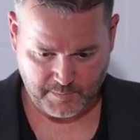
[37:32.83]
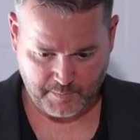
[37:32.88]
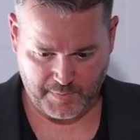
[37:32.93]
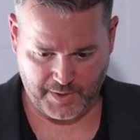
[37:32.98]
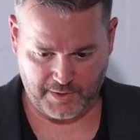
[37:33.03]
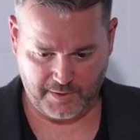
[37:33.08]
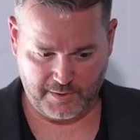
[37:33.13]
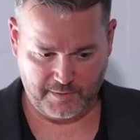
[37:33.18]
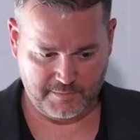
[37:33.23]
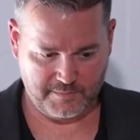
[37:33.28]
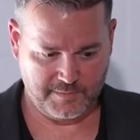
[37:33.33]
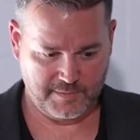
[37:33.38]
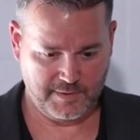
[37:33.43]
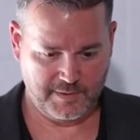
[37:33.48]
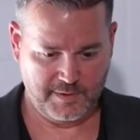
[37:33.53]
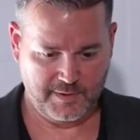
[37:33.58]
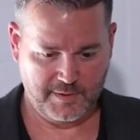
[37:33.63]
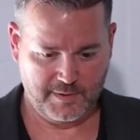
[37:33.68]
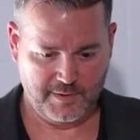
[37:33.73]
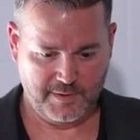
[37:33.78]
Better?
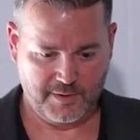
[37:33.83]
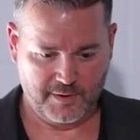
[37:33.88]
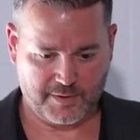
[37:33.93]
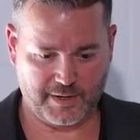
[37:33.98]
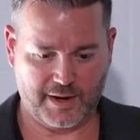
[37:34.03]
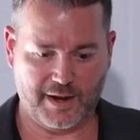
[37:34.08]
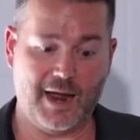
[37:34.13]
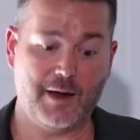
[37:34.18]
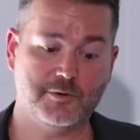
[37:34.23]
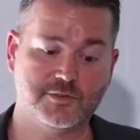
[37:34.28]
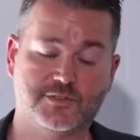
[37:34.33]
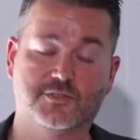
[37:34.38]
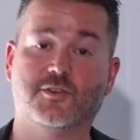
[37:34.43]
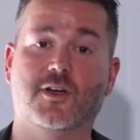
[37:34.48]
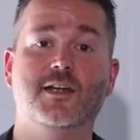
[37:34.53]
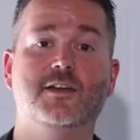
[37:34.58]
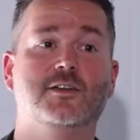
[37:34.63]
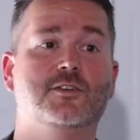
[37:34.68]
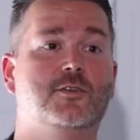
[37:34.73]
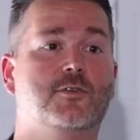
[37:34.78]
Okay, I was
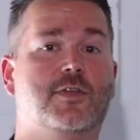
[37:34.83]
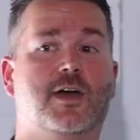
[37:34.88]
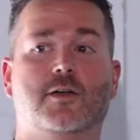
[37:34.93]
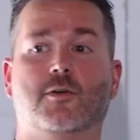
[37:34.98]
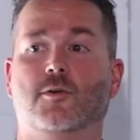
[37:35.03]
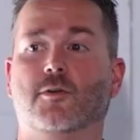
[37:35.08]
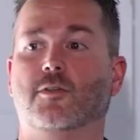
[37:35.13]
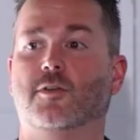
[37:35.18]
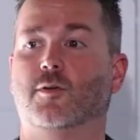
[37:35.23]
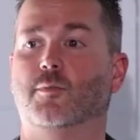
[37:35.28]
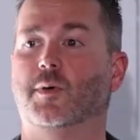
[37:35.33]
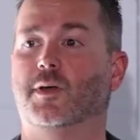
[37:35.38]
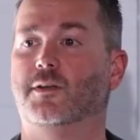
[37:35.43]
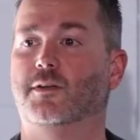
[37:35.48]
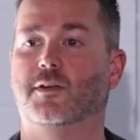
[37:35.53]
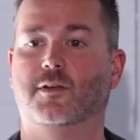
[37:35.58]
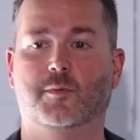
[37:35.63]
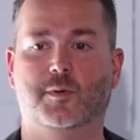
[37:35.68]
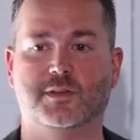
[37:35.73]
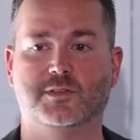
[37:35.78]
trying to do that earlier, One but
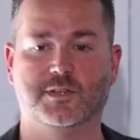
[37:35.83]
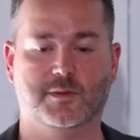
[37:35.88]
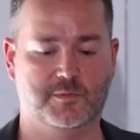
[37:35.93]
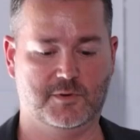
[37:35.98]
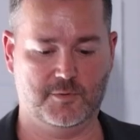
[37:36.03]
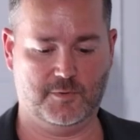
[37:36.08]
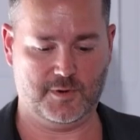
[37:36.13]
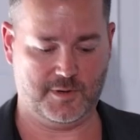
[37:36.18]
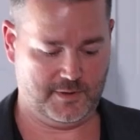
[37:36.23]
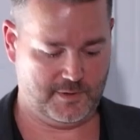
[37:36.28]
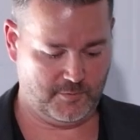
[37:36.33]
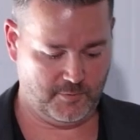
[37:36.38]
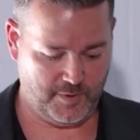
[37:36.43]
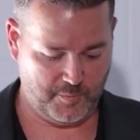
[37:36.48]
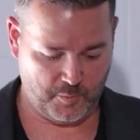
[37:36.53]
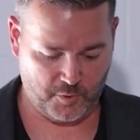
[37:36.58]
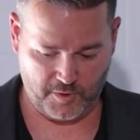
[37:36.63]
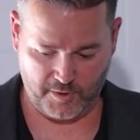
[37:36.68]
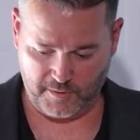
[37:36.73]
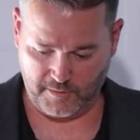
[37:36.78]
more. nobody seemed to want.
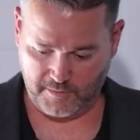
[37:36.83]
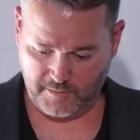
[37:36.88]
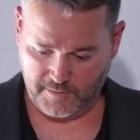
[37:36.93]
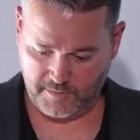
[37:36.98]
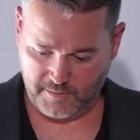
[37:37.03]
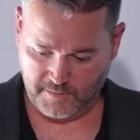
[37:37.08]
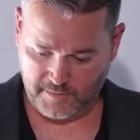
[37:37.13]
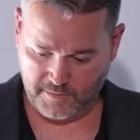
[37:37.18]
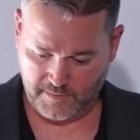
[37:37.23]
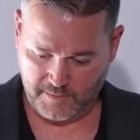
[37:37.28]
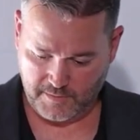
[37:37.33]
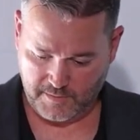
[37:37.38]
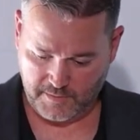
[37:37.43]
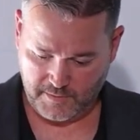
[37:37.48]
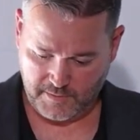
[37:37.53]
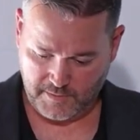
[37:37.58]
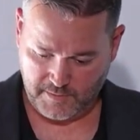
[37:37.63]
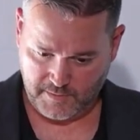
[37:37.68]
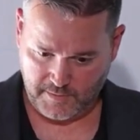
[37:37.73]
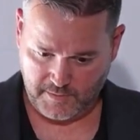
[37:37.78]
One more?
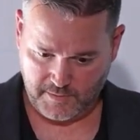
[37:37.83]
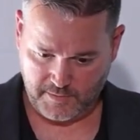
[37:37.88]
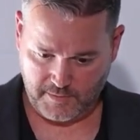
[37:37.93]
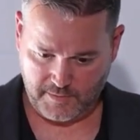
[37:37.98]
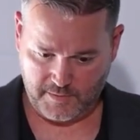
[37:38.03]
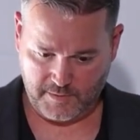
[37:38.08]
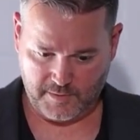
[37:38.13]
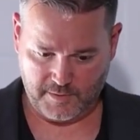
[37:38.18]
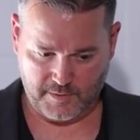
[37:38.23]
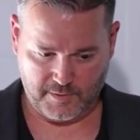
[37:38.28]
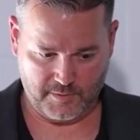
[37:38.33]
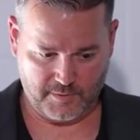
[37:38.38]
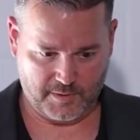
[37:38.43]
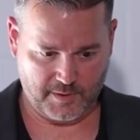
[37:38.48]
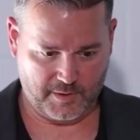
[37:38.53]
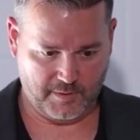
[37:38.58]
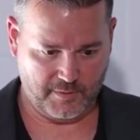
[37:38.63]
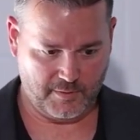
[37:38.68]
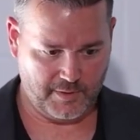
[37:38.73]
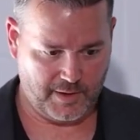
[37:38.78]

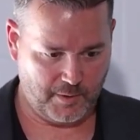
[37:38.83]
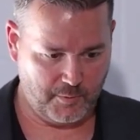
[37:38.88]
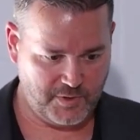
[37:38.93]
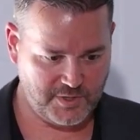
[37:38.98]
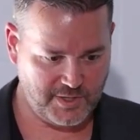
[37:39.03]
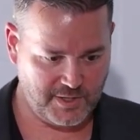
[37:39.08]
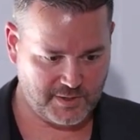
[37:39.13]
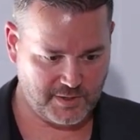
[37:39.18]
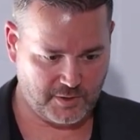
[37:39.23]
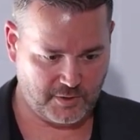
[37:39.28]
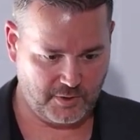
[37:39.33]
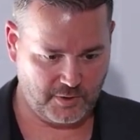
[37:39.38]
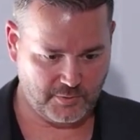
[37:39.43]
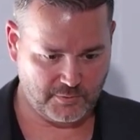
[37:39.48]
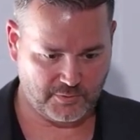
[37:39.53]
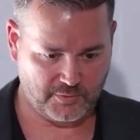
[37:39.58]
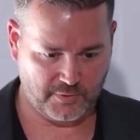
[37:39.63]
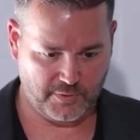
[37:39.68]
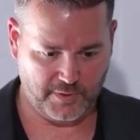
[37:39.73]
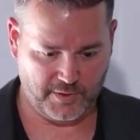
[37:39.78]
Okay, I wish I could
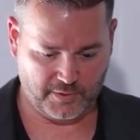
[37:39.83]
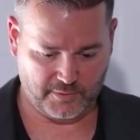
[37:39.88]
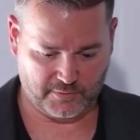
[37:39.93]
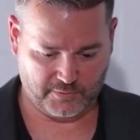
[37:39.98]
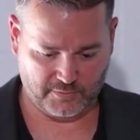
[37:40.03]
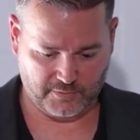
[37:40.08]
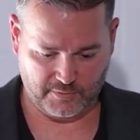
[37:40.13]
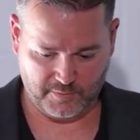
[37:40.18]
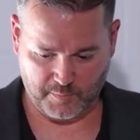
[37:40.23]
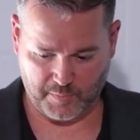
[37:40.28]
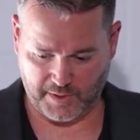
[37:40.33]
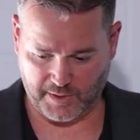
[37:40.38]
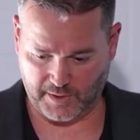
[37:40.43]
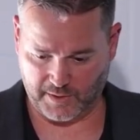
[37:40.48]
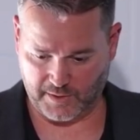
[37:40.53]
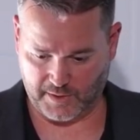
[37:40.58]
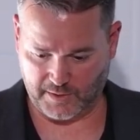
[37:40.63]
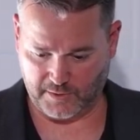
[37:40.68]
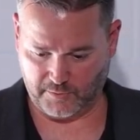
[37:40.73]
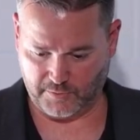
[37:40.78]
close this, but
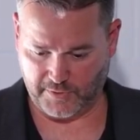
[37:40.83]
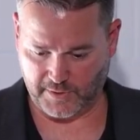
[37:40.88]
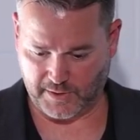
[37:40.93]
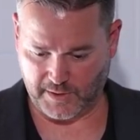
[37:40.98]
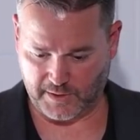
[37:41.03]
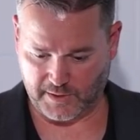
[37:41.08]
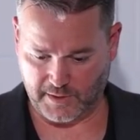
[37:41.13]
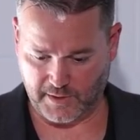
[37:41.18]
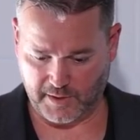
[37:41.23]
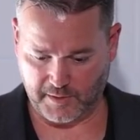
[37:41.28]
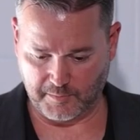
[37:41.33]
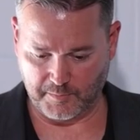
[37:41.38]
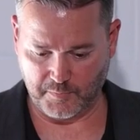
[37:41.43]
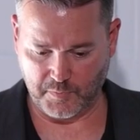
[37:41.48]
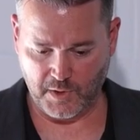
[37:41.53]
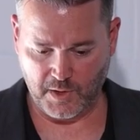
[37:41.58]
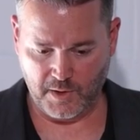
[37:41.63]
I, I don't think I can.